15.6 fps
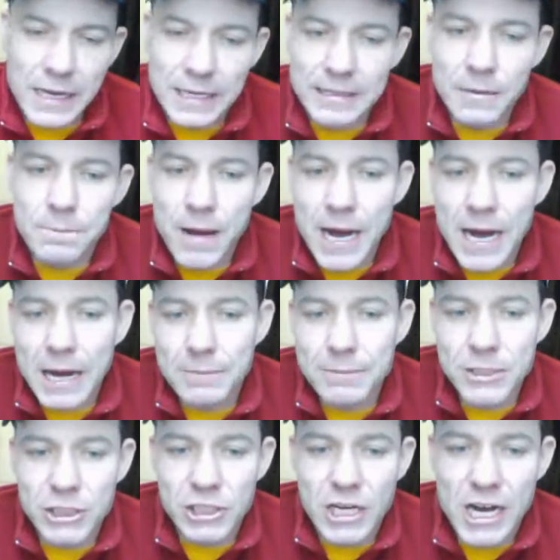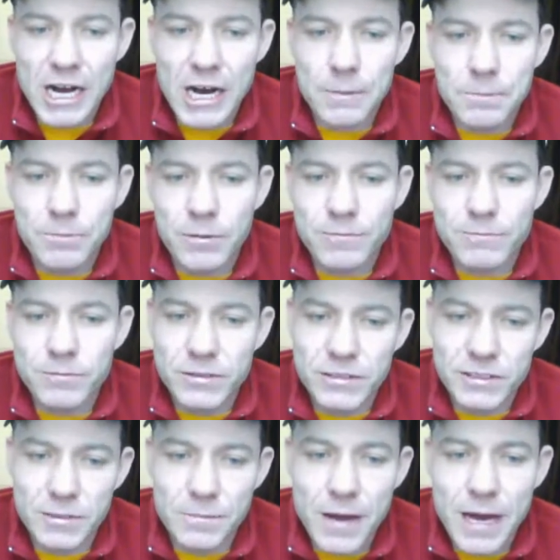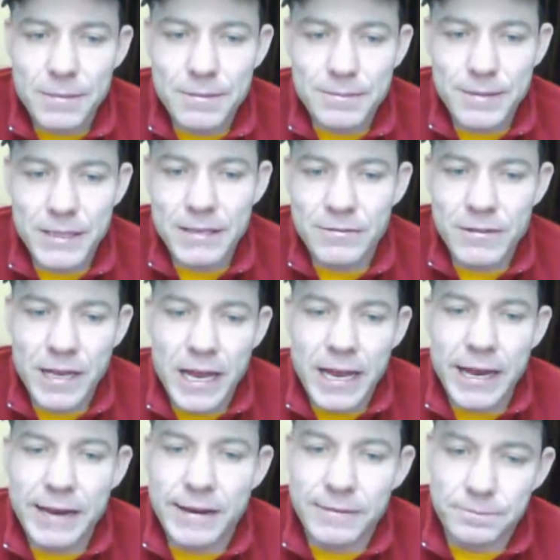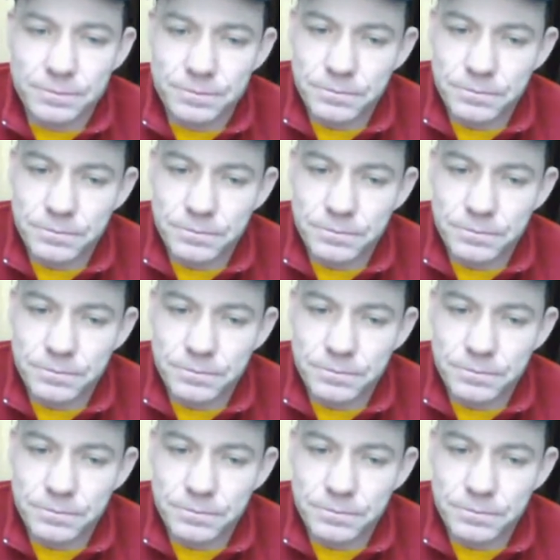and the Barber Shop with Brutus the Barber Beefcake,